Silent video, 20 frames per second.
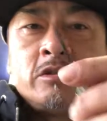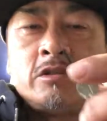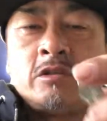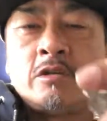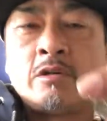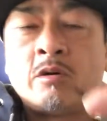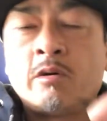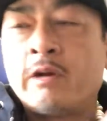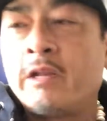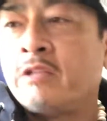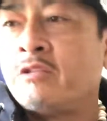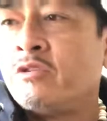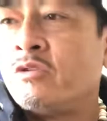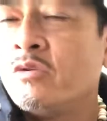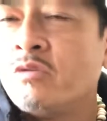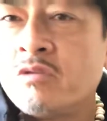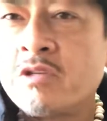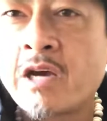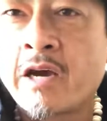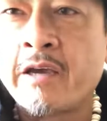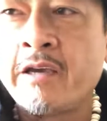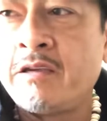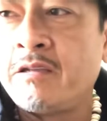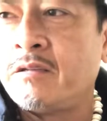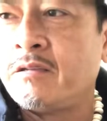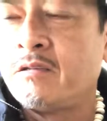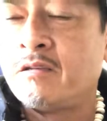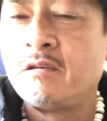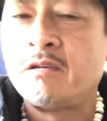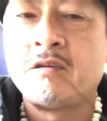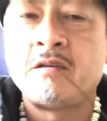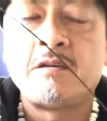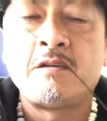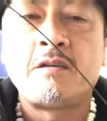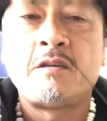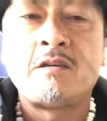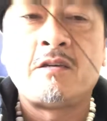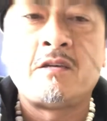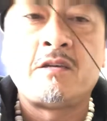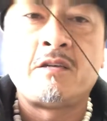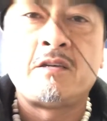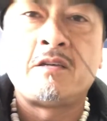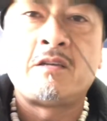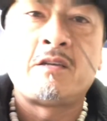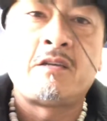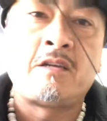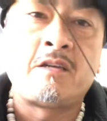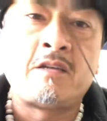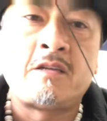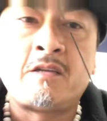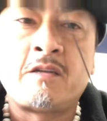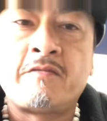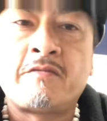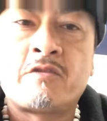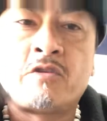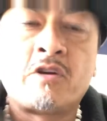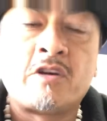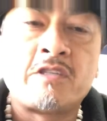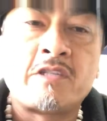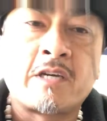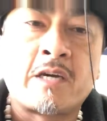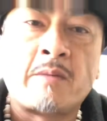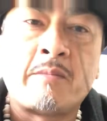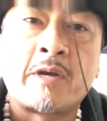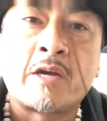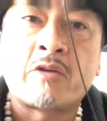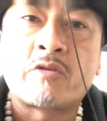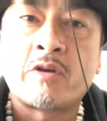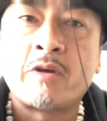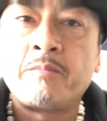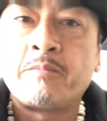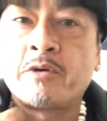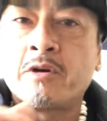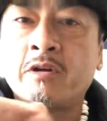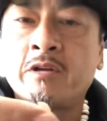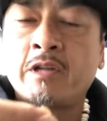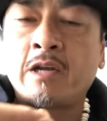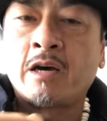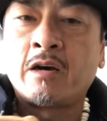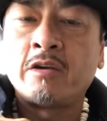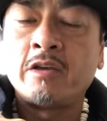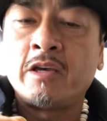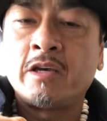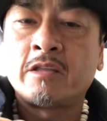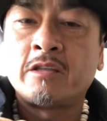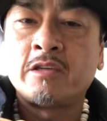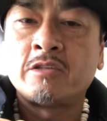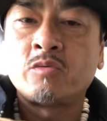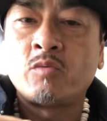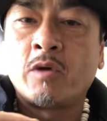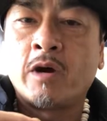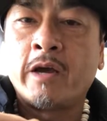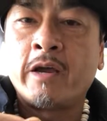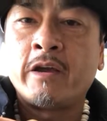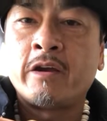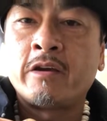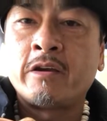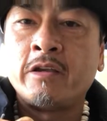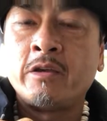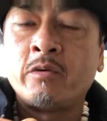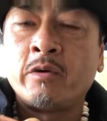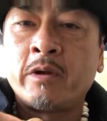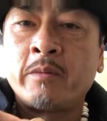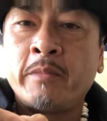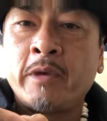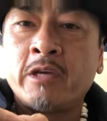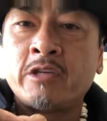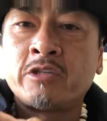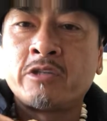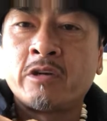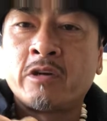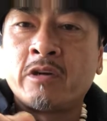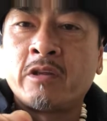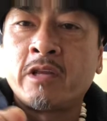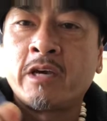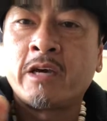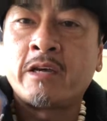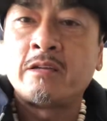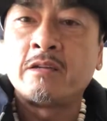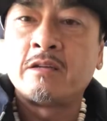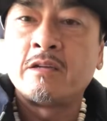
You don't want it too tight. And of course I got my crimper. Now you got this wire, and you want to make sure that